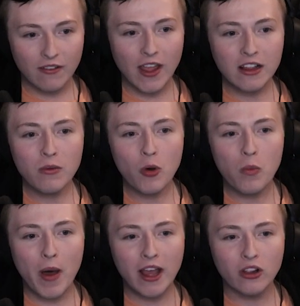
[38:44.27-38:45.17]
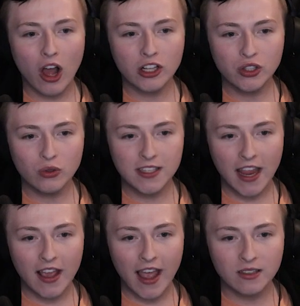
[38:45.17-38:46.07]
Available biological
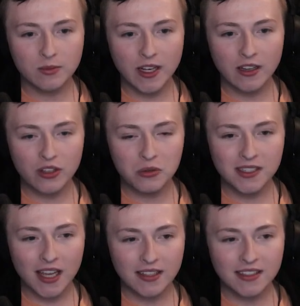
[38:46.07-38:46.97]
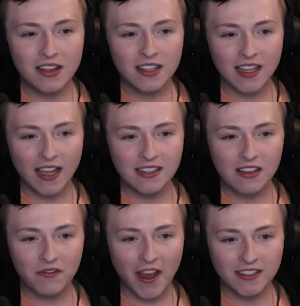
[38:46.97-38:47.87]
data has been used to synthesize
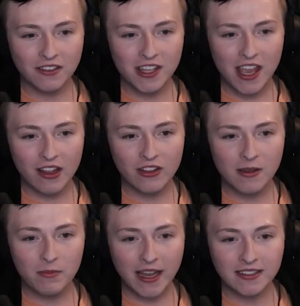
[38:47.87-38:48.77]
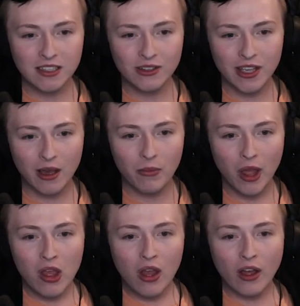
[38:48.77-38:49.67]
the effects of the alien bacterium
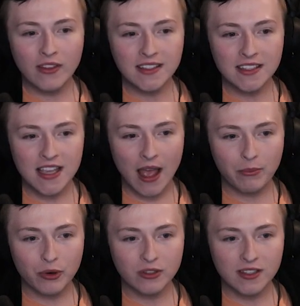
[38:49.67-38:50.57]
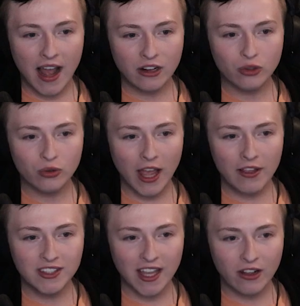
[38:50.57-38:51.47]
on the Sea Emperor's natural
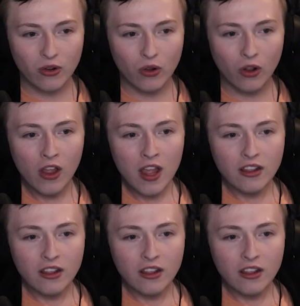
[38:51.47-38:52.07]
life cycle.